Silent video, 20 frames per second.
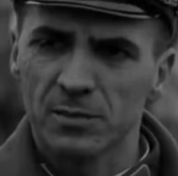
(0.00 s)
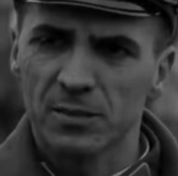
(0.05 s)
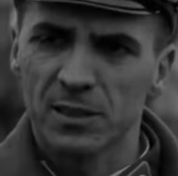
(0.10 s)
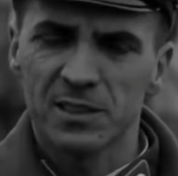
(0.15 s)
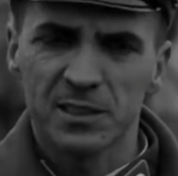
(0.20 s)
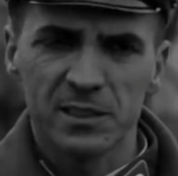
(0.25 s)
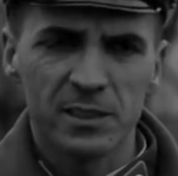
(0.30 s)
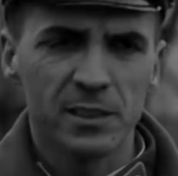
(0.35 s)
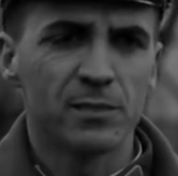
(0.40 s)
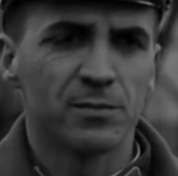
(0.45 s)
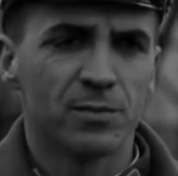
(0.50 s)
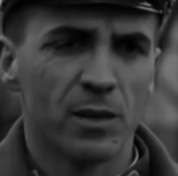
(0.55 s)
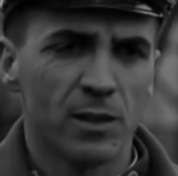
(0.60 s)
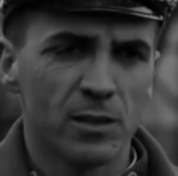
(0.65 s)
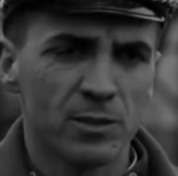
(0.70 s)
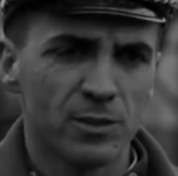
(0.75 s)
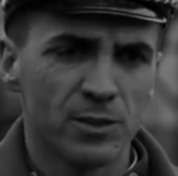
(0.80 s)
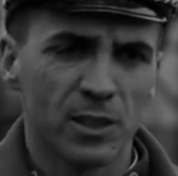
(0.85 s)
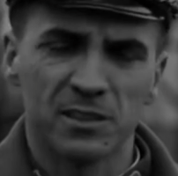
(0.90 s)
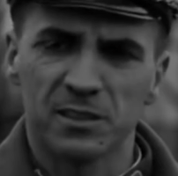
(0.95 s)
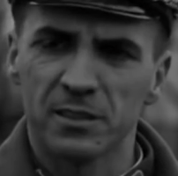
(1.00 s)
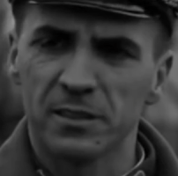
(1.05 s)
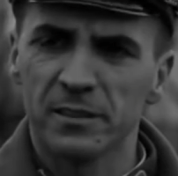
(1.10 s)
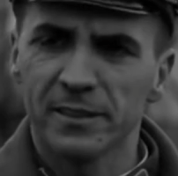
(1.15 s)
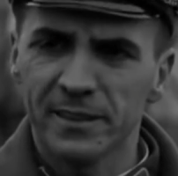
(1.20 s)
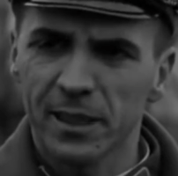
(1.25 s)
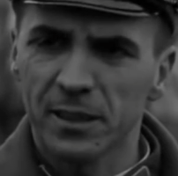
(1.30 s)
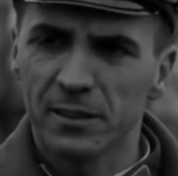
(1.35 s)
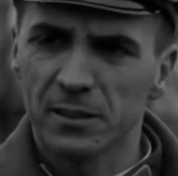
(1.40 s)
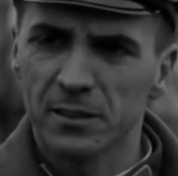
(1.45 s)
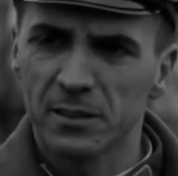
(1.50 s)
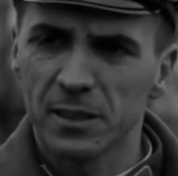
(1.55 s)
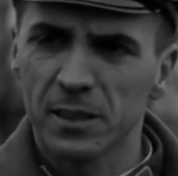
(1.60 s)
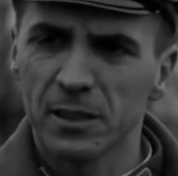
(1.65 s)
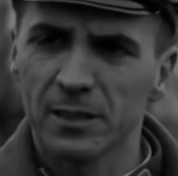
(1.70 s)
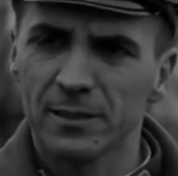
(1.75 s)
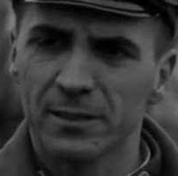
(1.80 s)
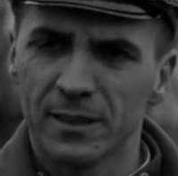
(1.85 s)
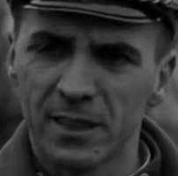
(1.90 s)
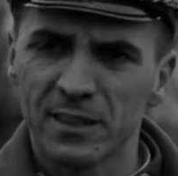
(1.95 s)
The events of this film,
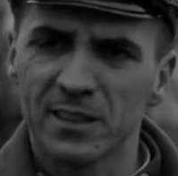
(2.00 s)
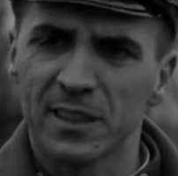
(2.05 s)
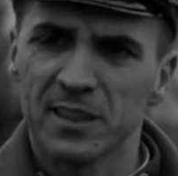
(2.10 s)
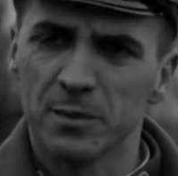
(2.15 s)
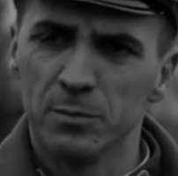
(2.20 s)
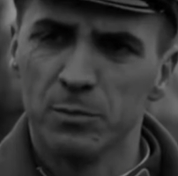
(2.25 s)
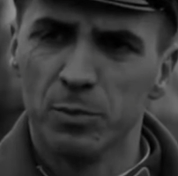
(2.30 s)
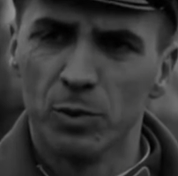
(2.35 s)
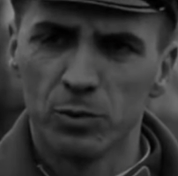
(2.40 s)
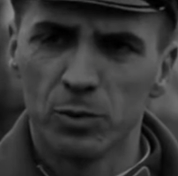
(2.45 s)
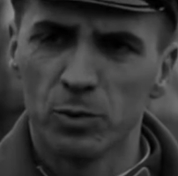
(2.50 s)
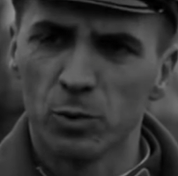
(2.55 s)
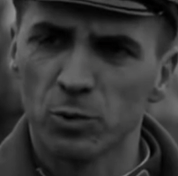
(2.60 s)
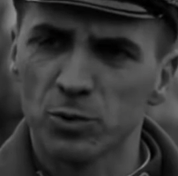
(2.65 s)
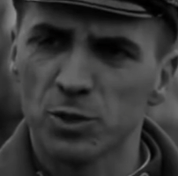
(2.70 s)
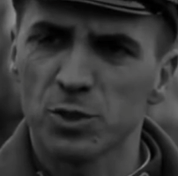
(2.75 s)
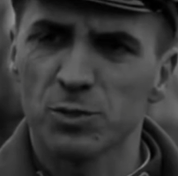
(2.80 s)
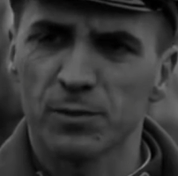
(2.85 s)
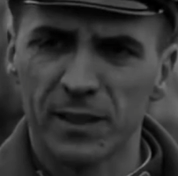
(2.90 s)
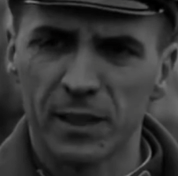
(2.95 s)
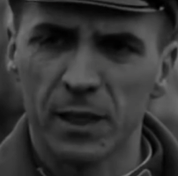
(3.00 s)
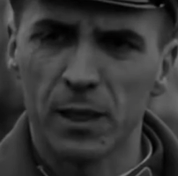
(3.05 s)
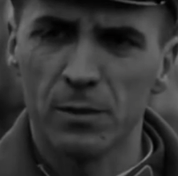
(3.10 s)
based on a true story,